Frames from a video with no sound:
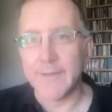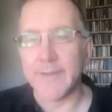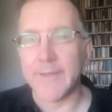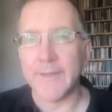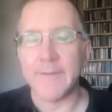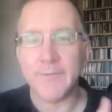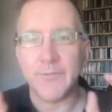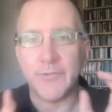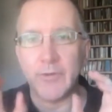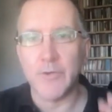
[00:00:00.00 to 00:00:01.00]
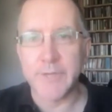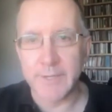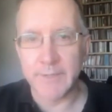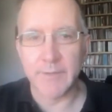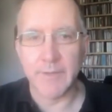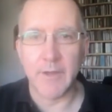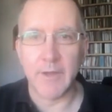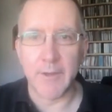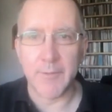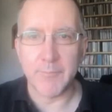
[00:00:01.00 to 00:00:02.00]
and zeroed in
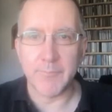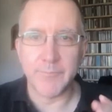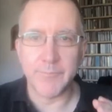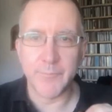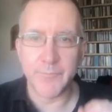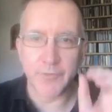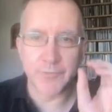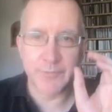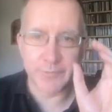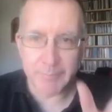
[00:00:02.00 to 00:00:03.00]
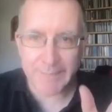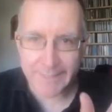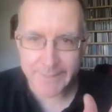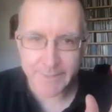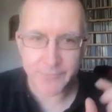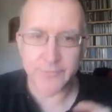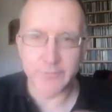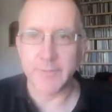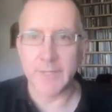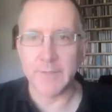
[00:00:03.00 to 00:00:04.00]
on first Sibelius
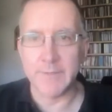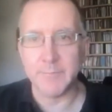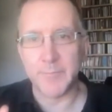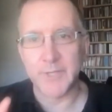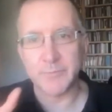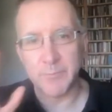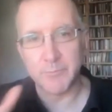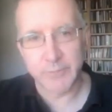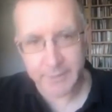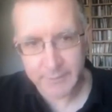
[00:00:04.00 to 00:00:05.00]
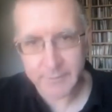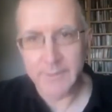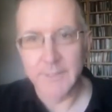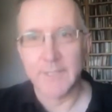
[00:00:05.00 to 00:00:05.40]
and then Benjamin Britten.